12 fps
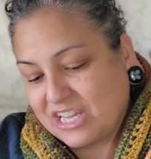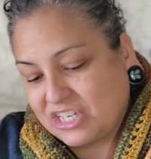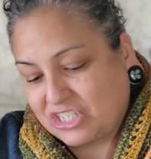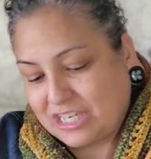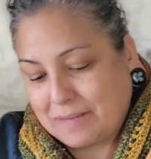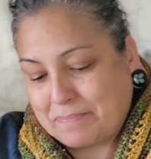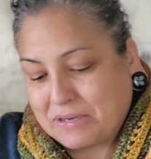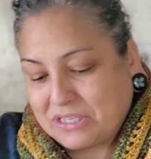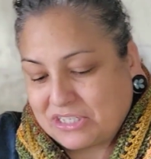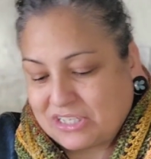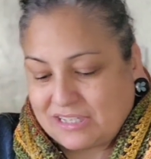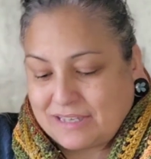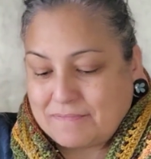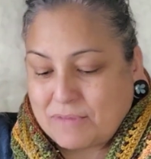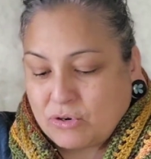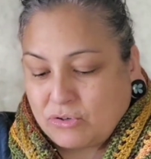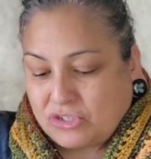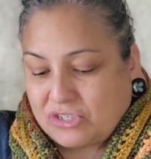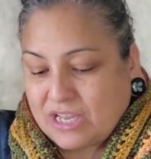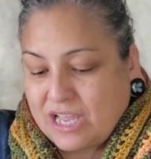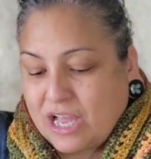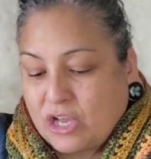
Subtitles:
She puts the most